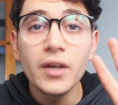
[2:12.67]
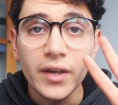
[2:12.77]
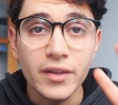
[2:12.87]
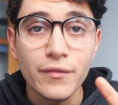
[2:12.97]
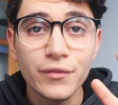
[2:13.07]

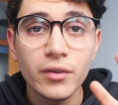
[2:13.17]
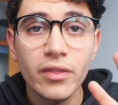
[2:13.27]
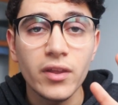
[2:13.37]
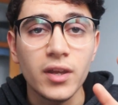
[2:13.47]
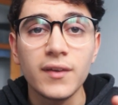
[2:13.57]
And the fourth
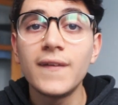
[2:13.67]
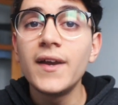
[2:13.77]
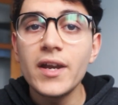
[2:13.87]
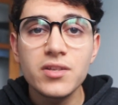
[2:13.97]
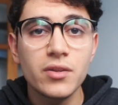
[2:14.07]
thing
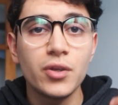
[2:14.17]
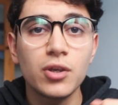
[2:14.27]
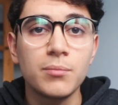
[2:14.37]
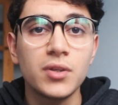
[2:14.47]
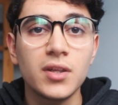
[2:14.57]
is the
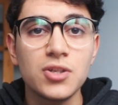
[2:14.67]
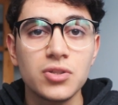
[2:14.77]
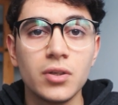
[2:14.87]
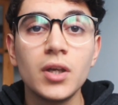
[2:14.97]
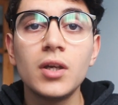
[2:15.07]

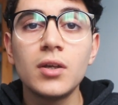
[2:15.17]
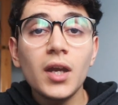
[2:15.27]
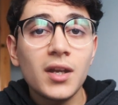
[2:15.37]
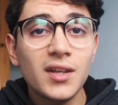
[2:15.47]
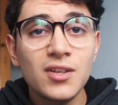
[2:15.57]
documentation.
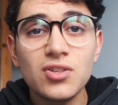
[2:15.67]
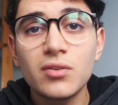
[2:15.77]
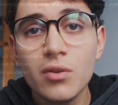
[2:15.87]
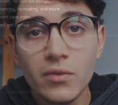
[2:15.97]
In addition to the